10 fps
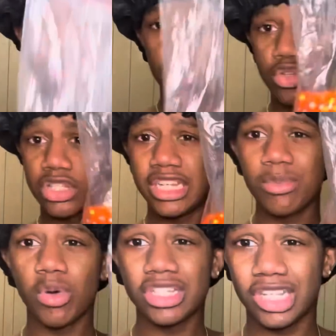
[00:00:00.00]
We're gonna use
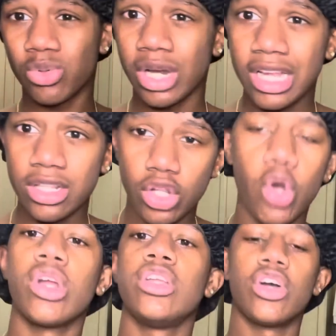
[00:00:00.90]
cheap ones since we're
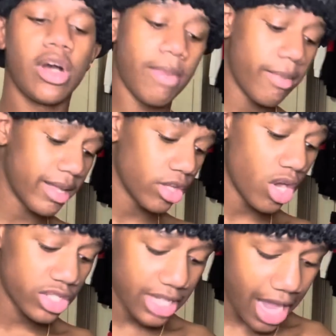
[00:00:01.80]
indoor. You know, I'm not about to go
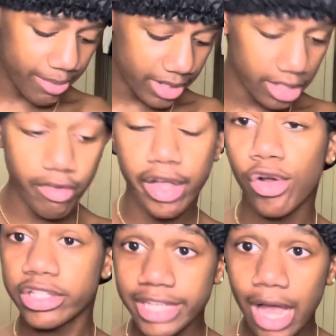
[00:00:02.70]
outside because if I
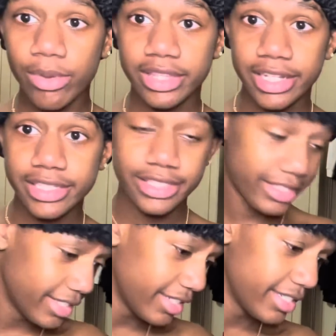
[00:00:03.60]
go outside with this,
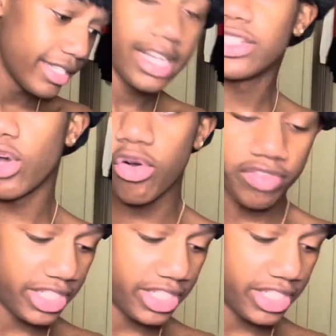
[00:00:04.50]
it's over.